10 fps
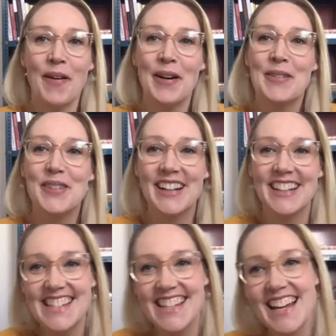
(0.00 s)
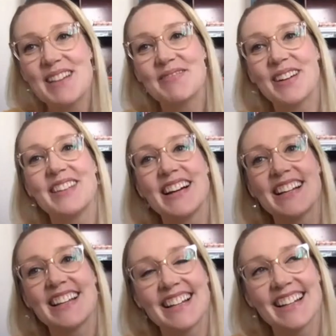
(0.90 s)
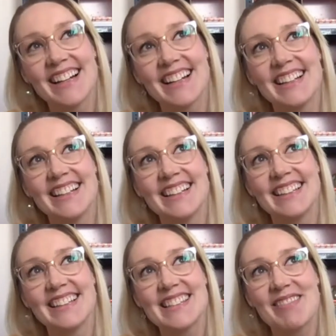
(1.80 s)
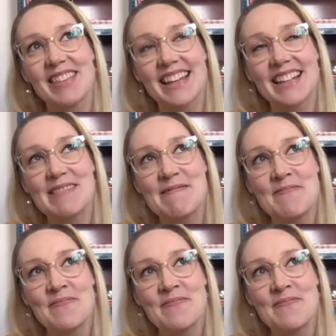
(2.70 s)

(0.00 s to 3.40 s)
more words by writing uh, something